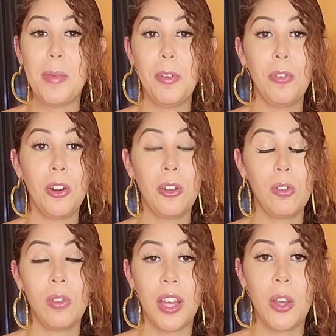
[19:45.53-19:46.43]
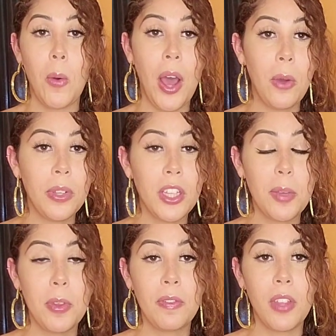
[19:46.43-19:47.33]
before you like go out with
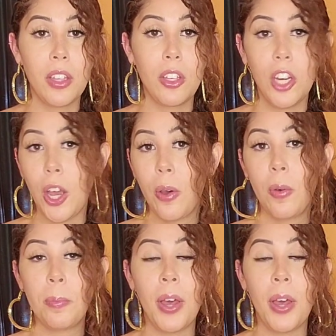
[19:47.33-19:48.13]
them, if that, you know.